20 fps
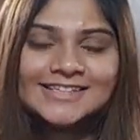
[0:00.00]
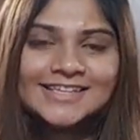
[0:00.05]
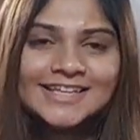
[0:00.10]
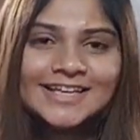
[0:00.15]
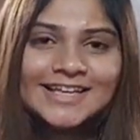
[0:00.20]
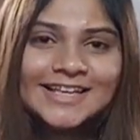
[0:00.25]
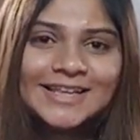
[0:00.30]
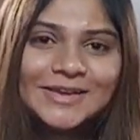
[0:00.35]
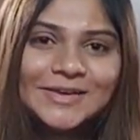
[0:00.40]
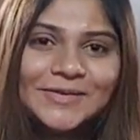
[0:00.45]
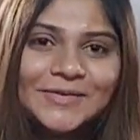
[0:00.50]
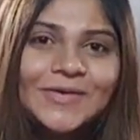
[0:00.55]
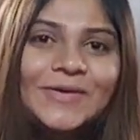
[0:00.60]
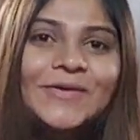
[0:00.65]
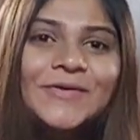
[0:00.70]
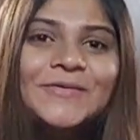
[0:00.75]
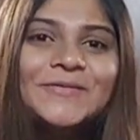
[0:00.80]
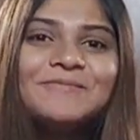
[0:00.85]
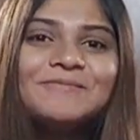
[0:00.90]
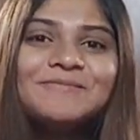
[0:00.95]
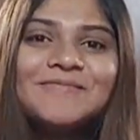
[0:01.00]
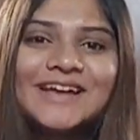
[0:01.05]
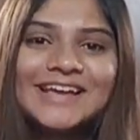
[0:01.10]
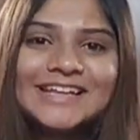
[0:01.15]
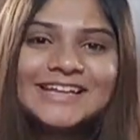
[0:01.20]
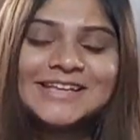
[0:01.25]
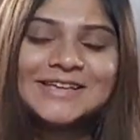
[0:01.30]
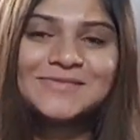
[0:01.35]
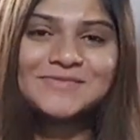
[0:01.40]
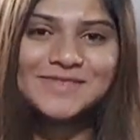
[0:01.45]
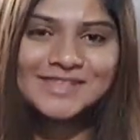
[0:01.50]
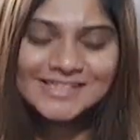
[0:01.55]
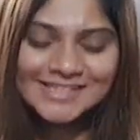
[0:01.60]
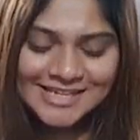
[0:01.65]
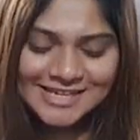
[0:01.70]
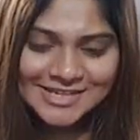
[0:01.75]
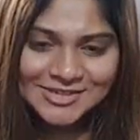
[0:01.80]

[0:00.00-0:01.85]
guys, hello, my name is